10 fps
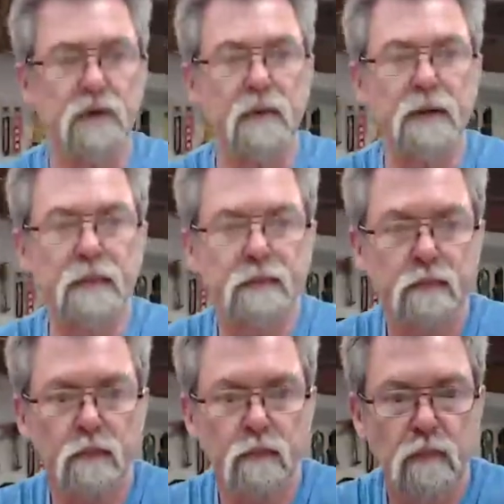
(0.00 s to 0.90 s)
the top here?
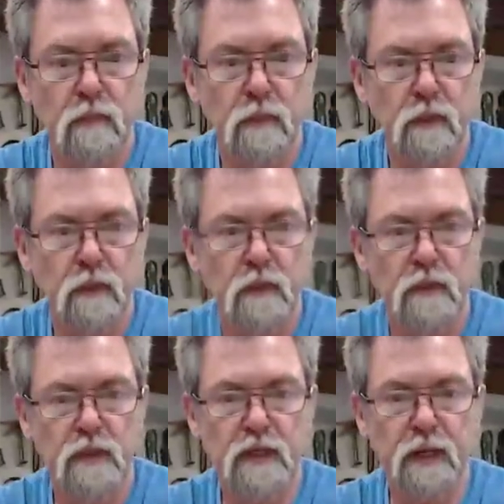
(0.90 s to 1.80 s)

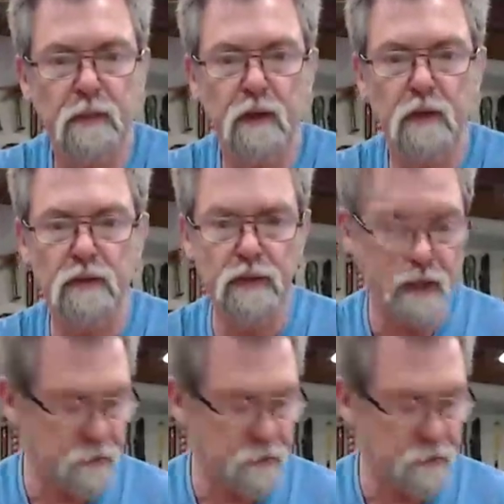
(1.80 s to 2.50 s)
There's a couple of holes